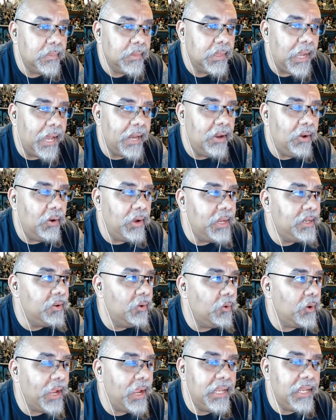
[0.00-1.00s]
I know he
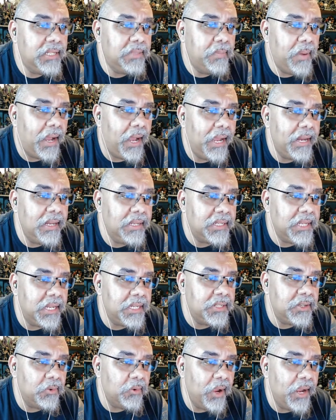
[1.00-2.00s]
direct, he's behind the
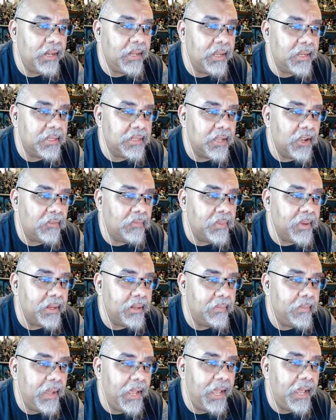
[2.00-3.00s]
scenes directing stuff, but
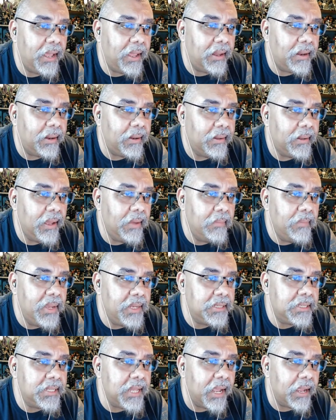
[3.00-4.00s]
man, I
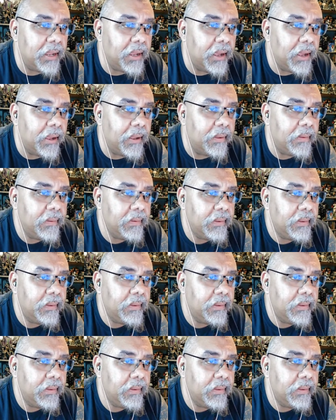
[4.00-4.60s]
miss that guy.